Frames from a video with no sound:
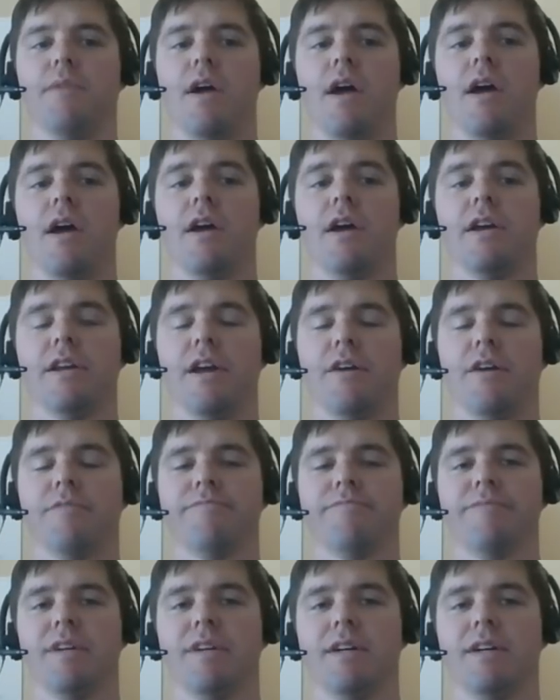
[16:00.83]
you know,
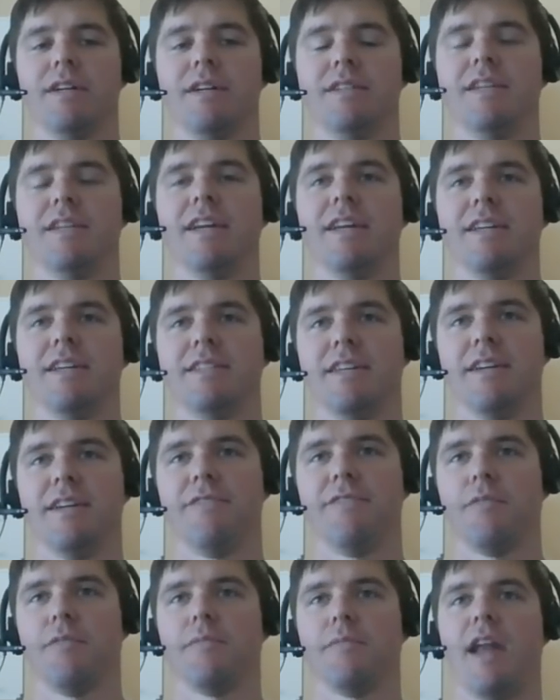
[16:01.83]
DDC
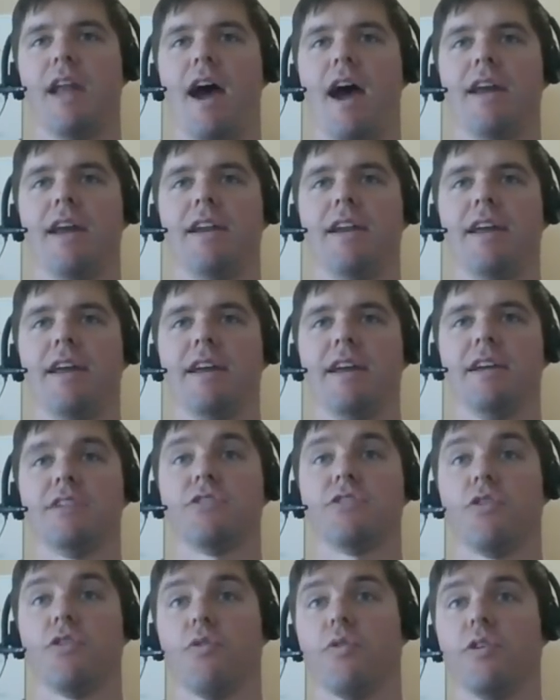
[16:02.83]
from the 90s
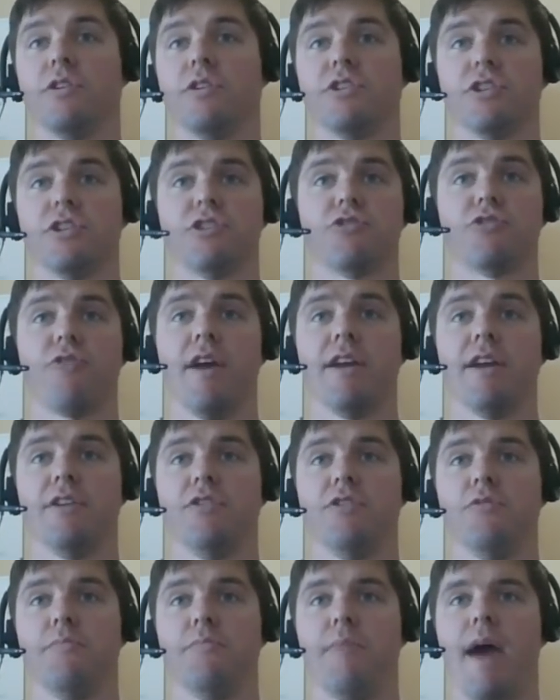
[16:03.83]
or just straight
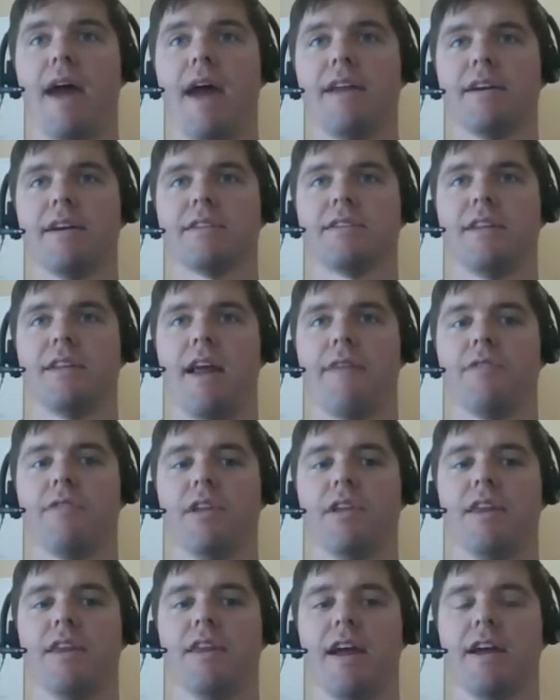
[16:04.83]
pneumatics and
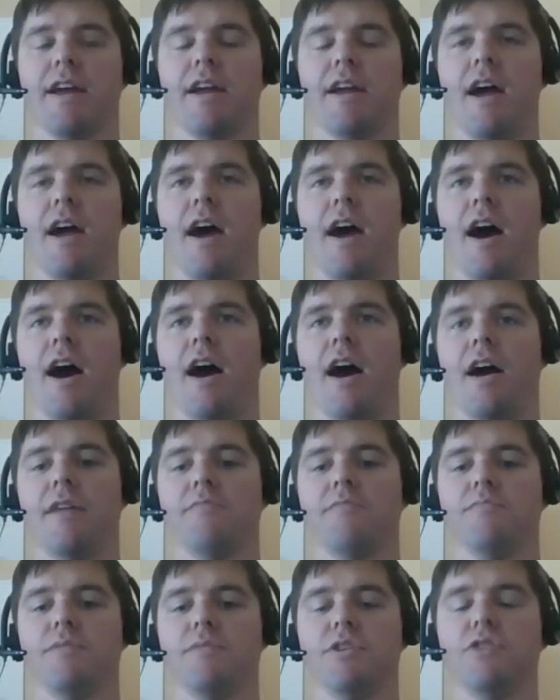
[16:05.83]
everything.
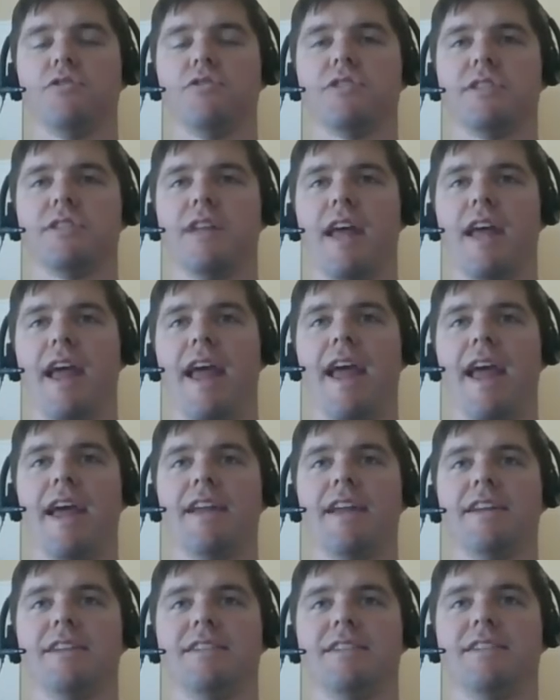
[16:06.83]
You just hit
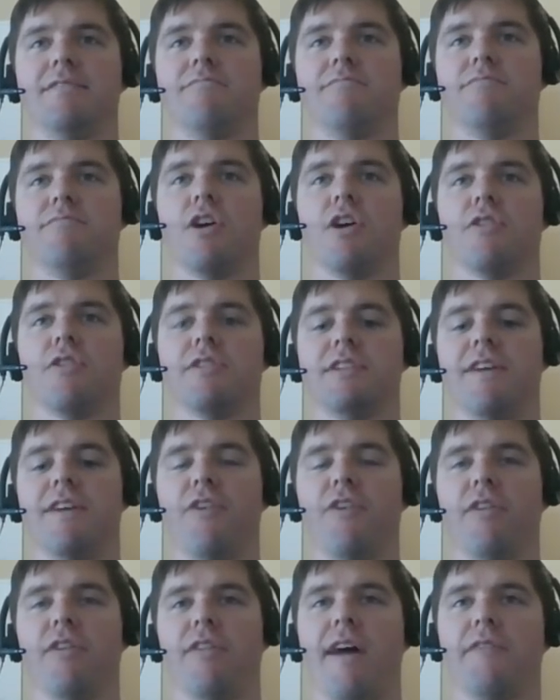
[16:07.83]
their
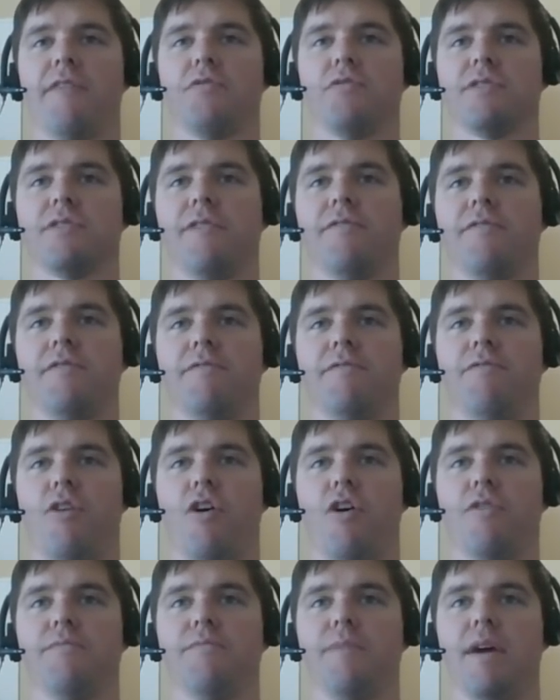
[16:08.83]
different levels of
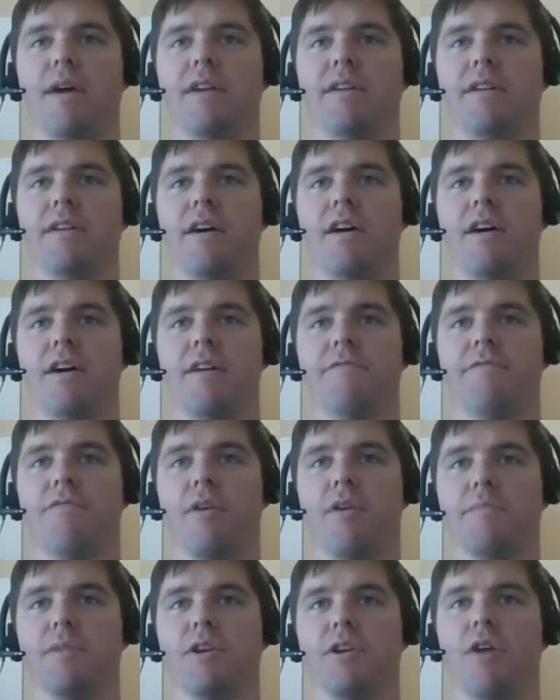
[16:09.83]
involvement
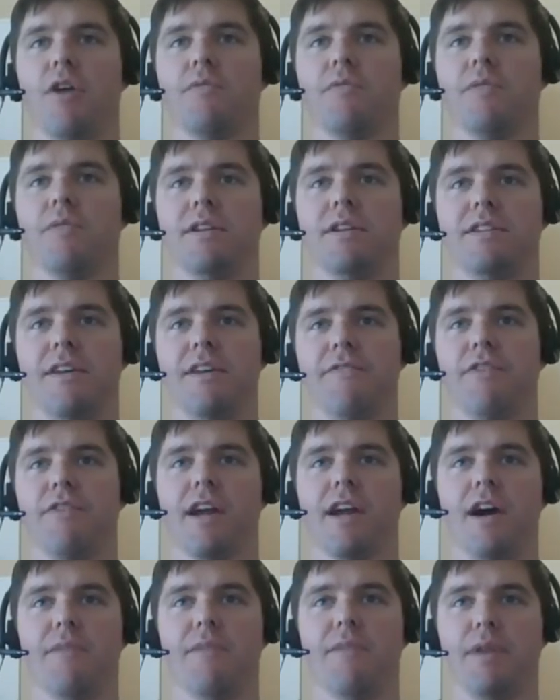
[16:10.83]
from, you know, different
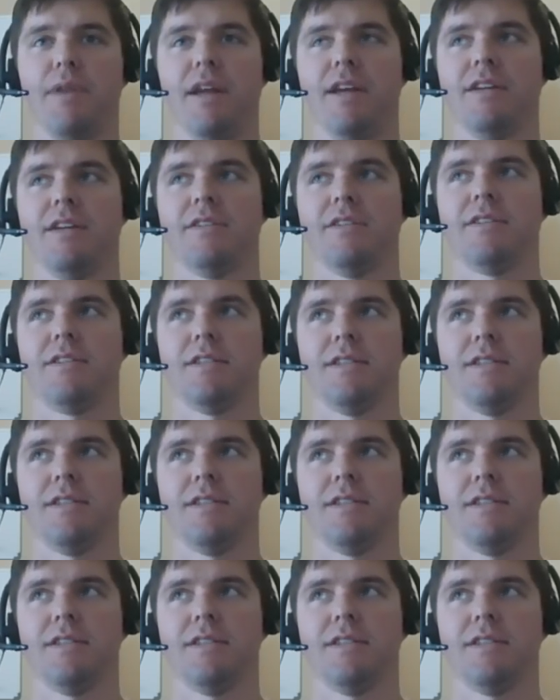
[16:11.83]
companies